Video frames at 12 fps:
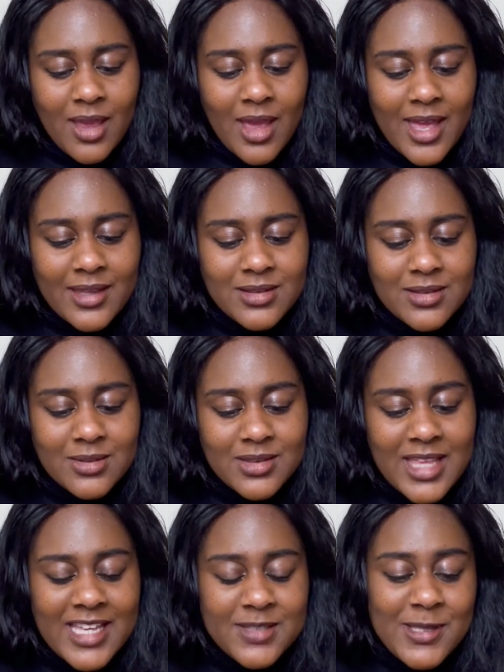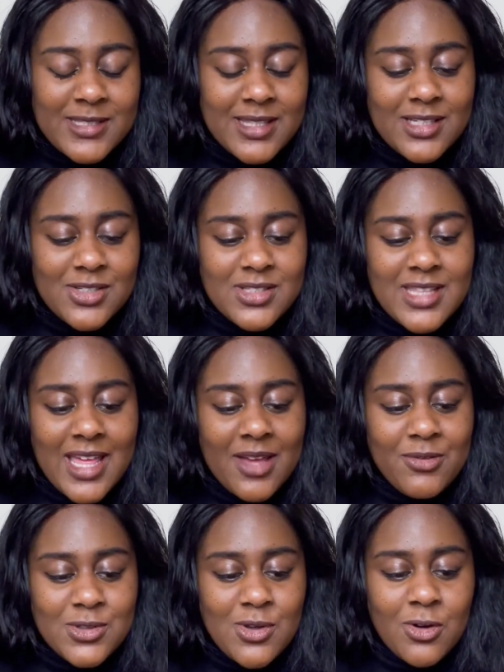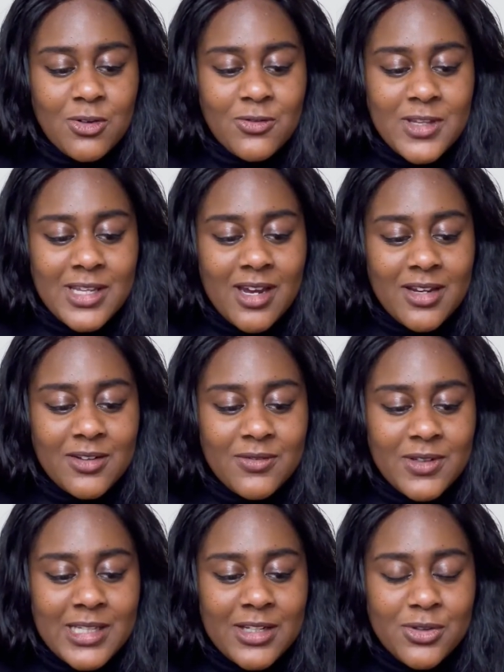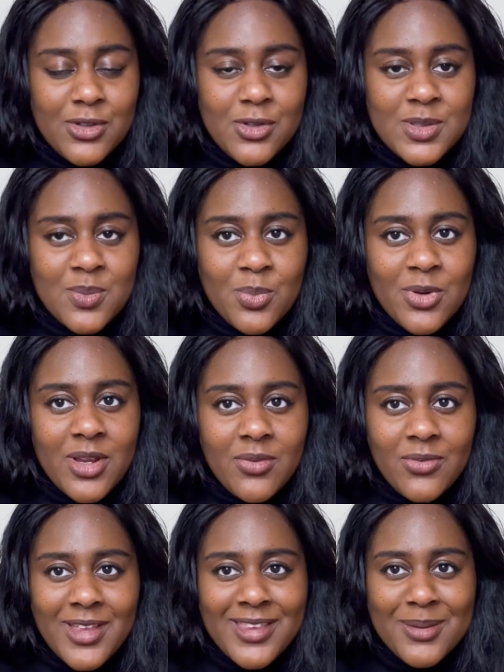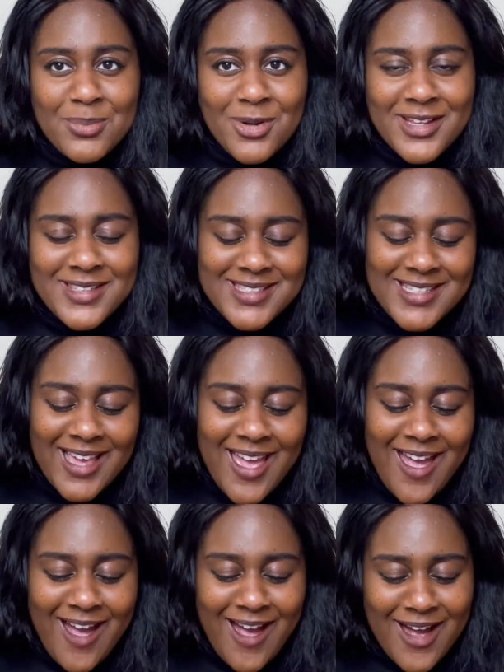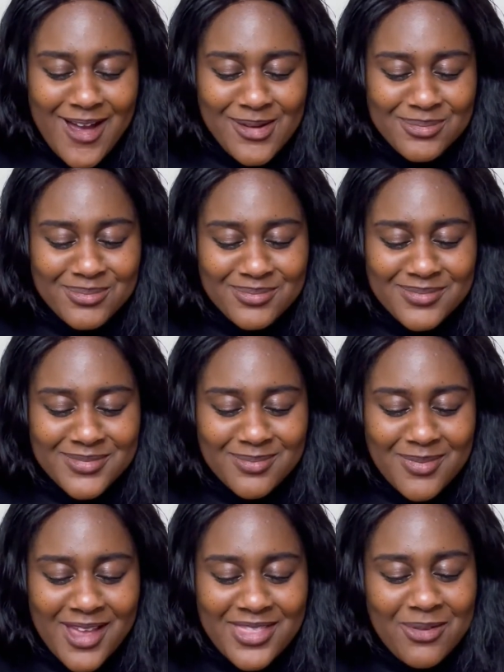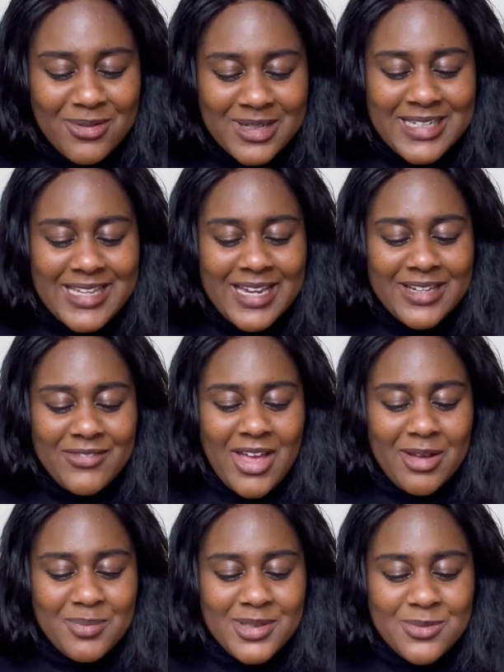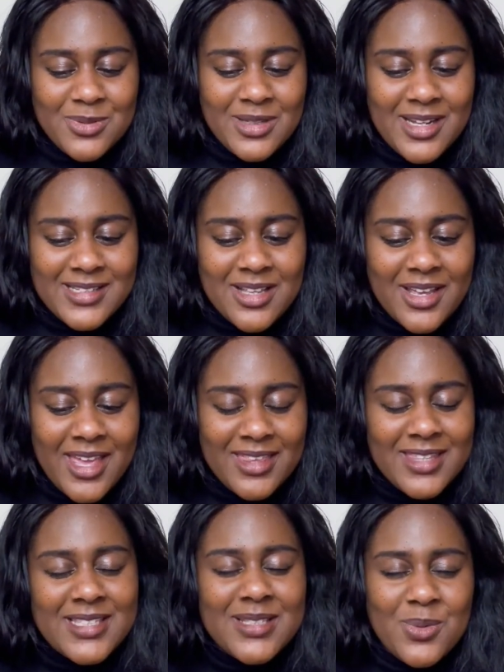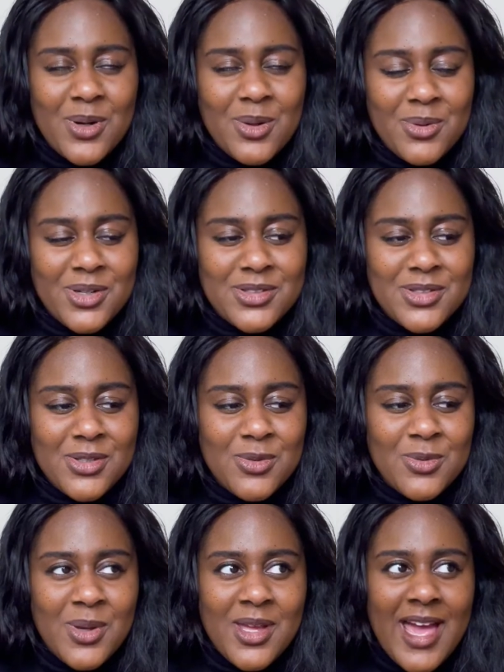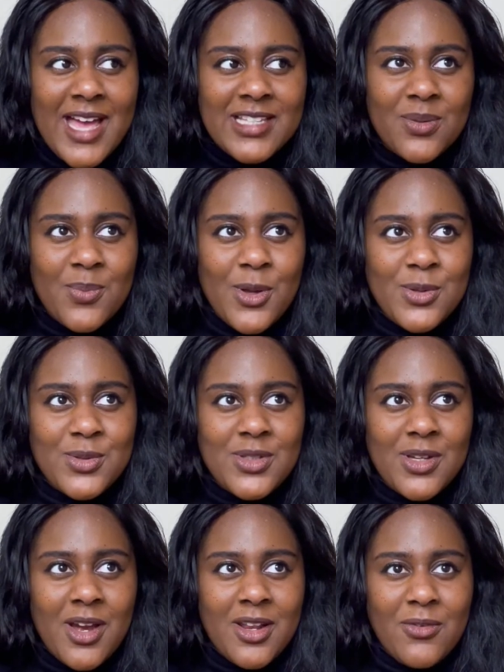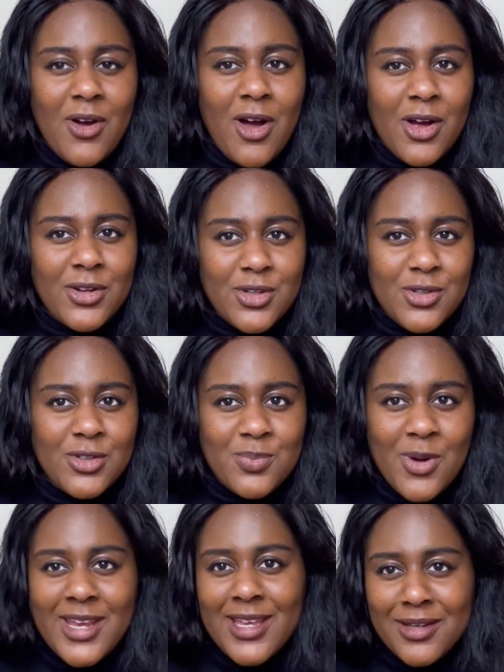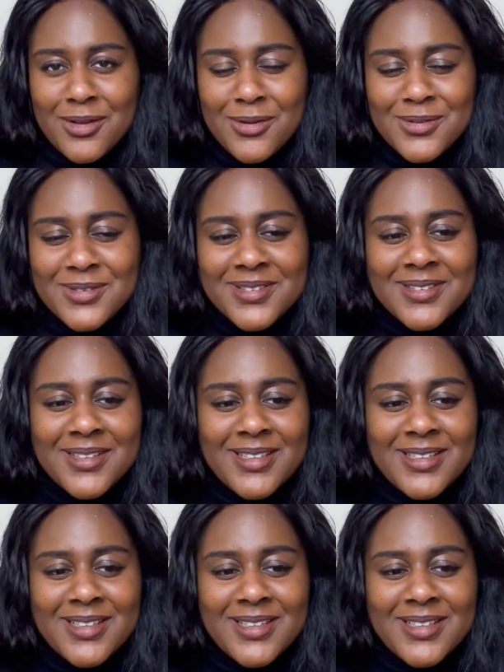and that is basically just their photography kind of little news and brief in the print. And that really kind of helped me to realize, okay, this is what I want to do as opposed to kind of hard news, breaking news.